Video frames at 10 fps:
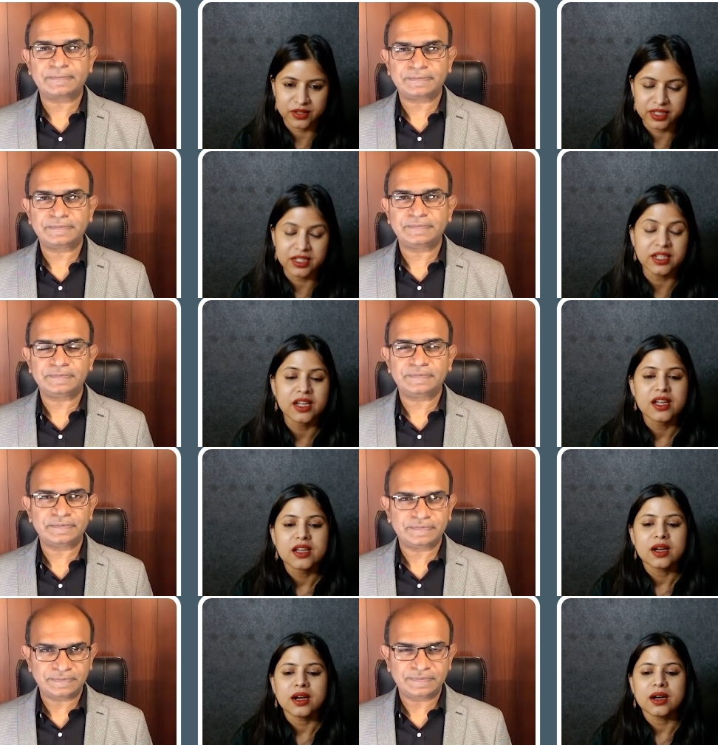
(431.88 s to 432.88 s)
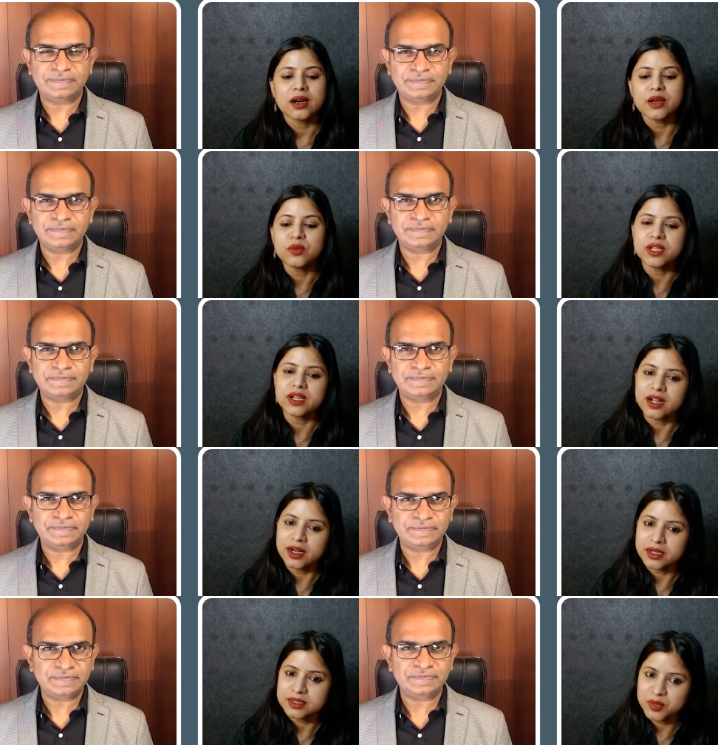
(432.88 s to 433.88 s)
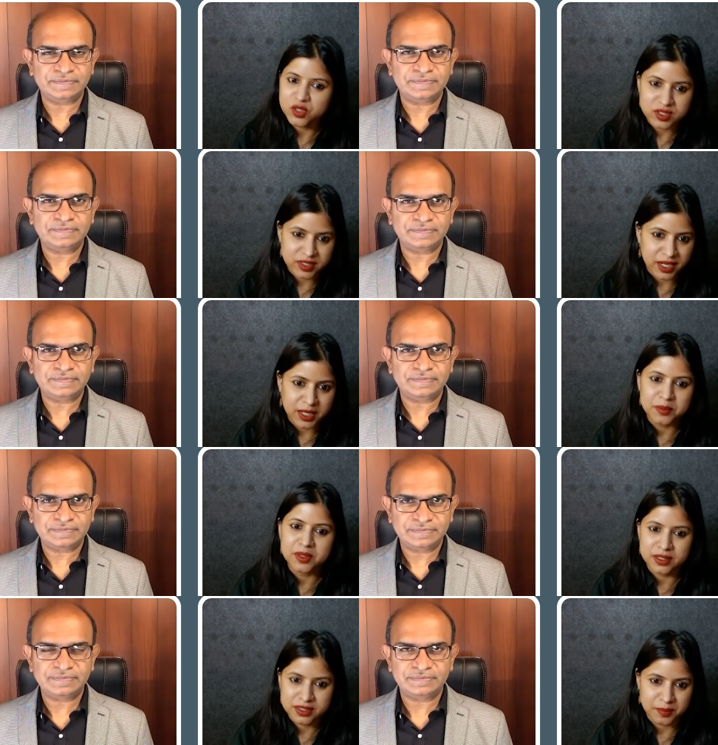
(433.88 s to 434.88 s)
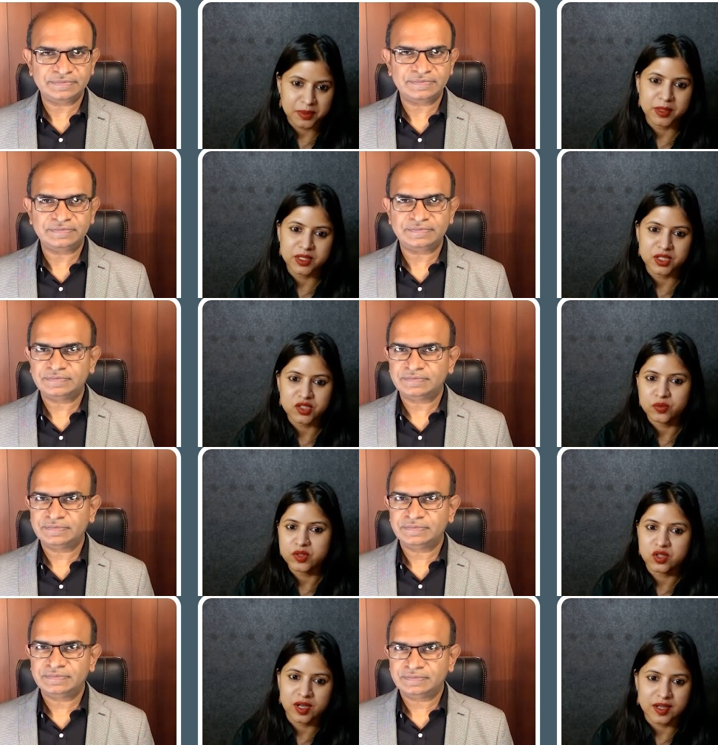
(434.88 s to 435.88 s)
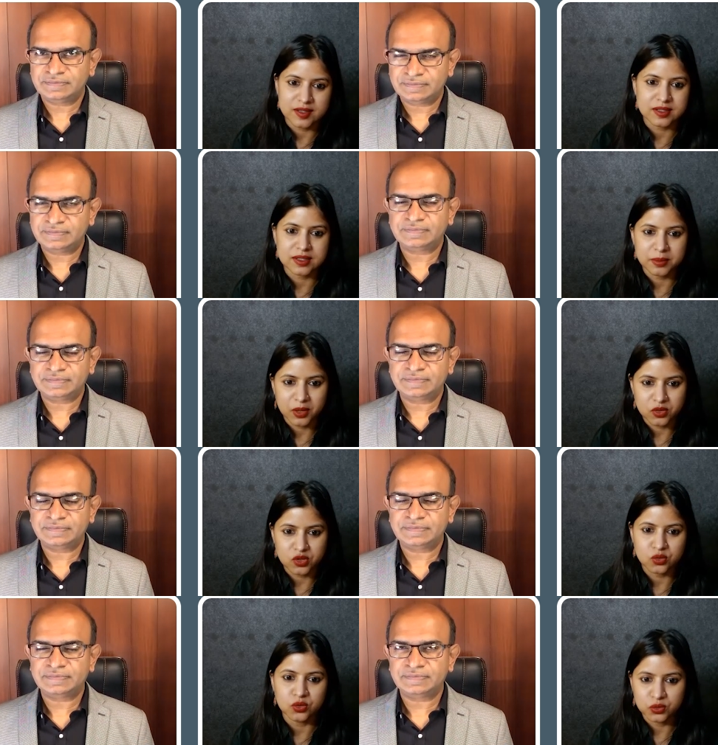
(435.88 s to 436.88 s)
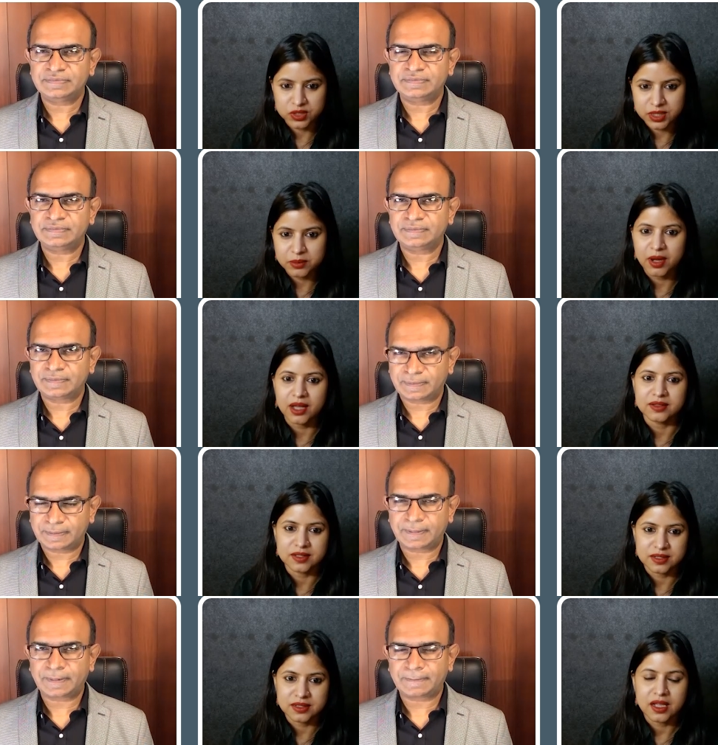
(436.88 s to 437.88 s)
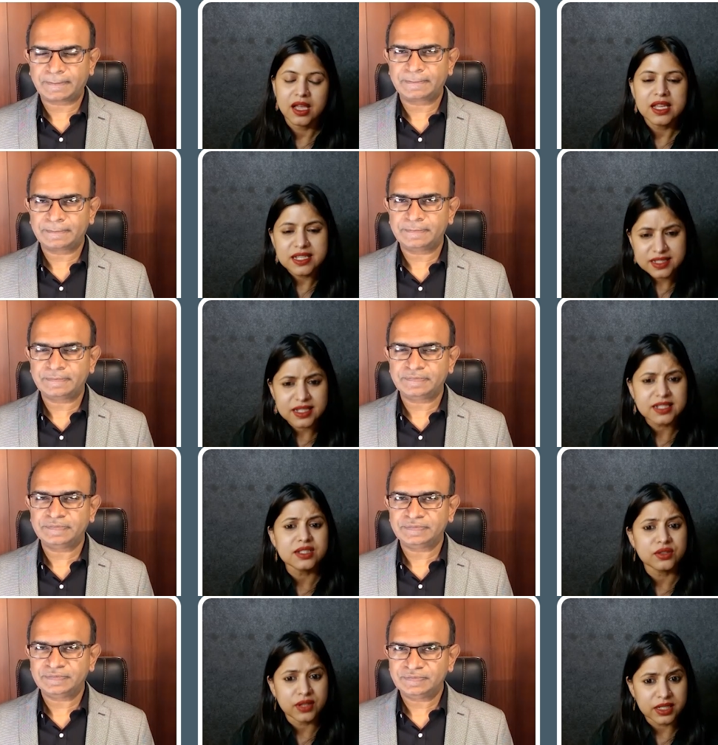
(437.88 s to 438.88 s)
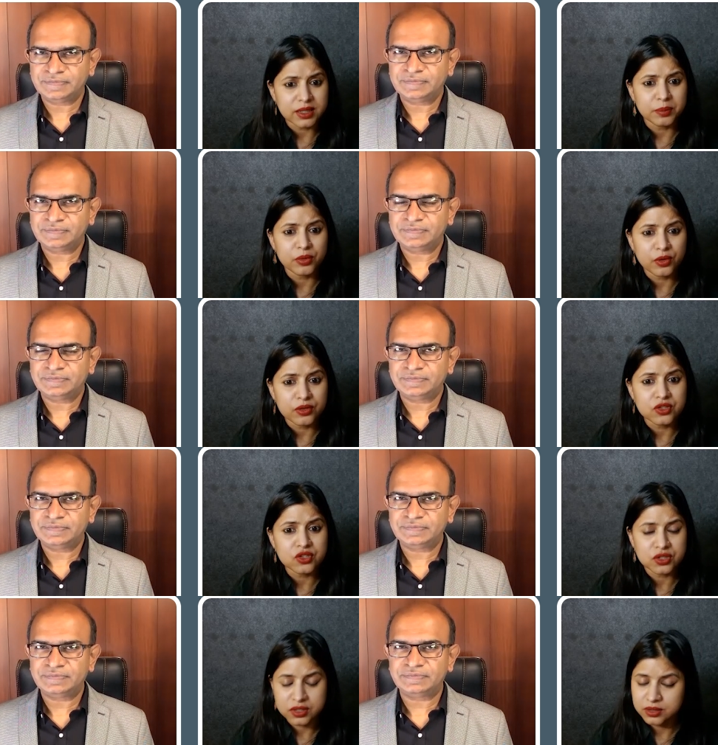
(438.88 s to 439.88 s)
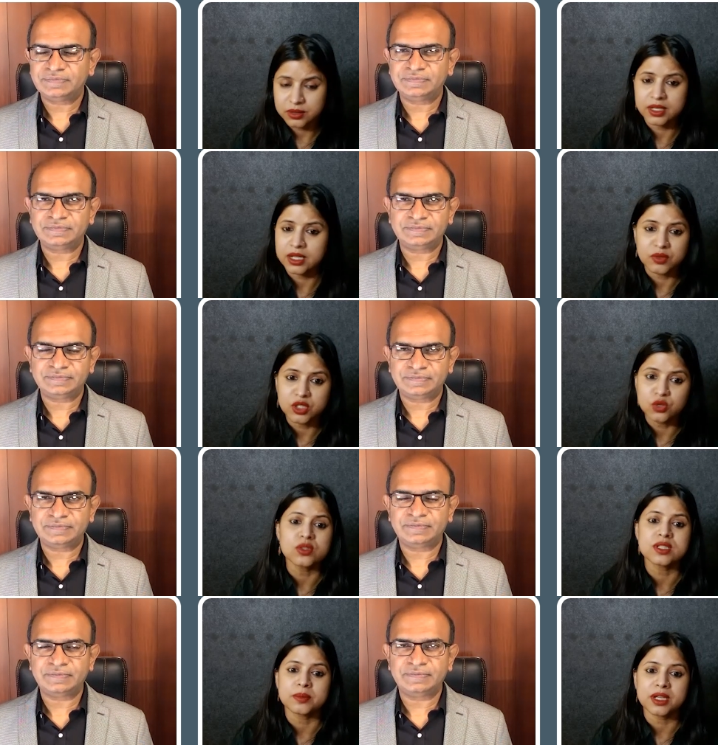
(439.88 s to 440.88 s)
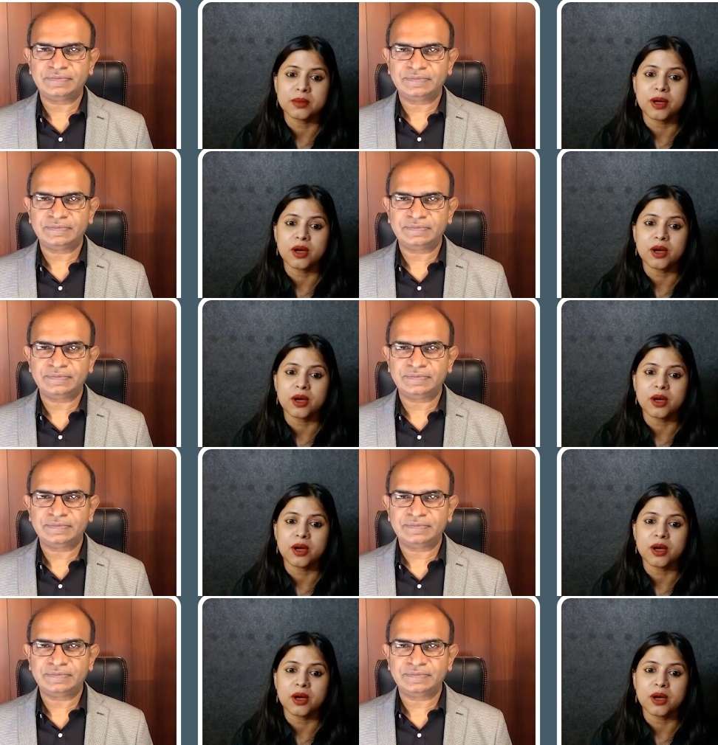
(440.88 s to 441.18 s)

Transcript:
Speaker 1: already, uh, and we are, are prescribed a supplementation which lasts about two to three months. Is this the right approach? Uh, can we do something